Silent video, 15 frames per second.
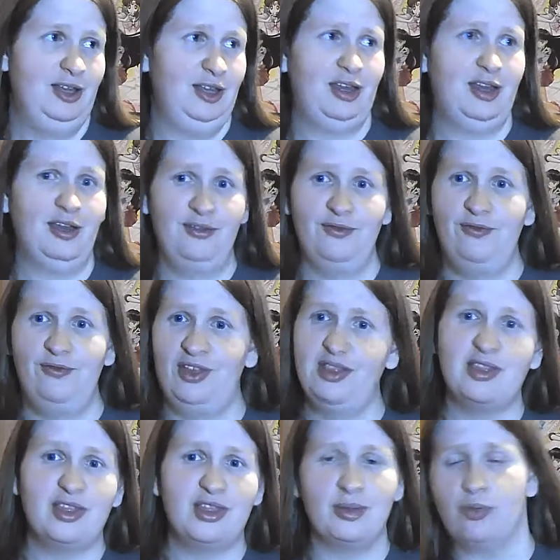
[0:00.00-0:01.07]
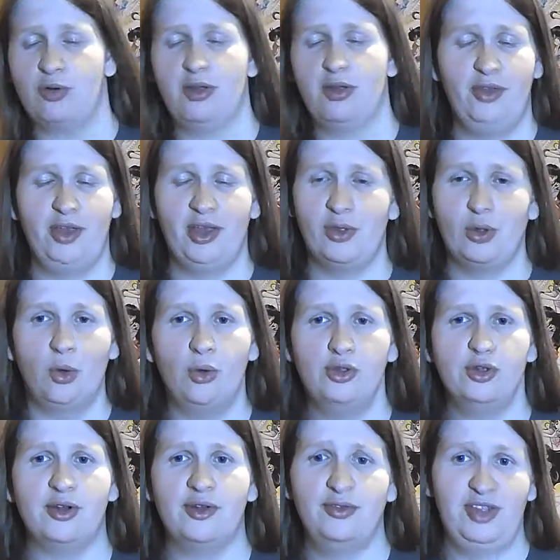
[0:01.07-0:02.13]
convince the previous
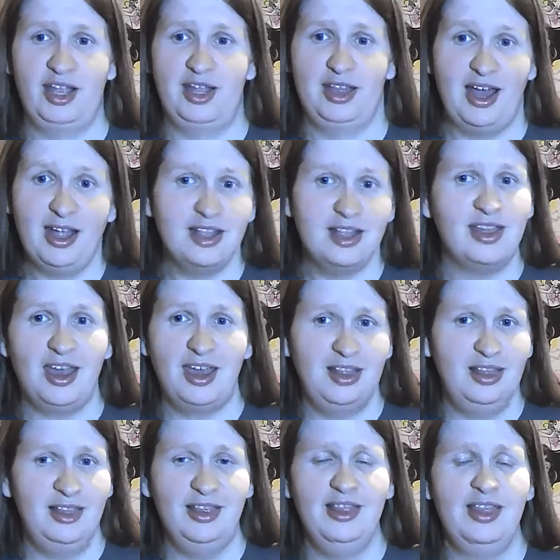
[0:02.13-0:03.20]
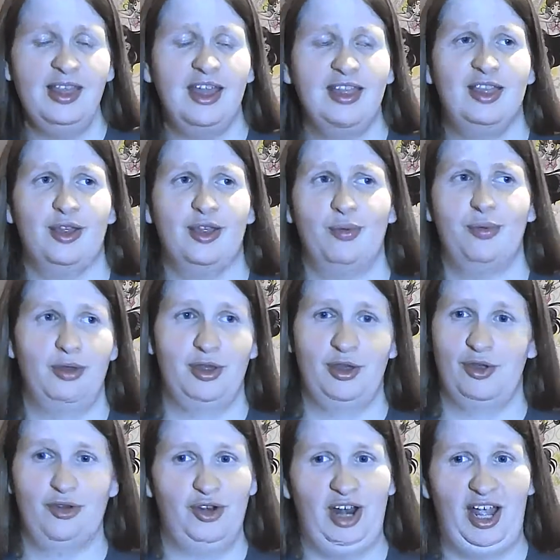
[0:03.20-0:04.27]
holder of the Attack Titan that this was a
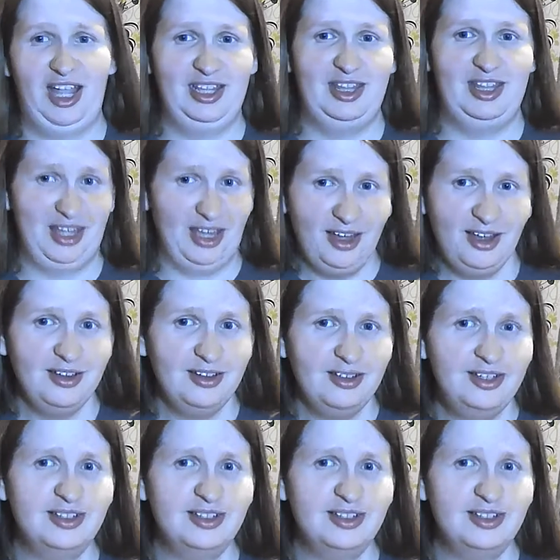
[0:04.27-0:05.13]
good idea?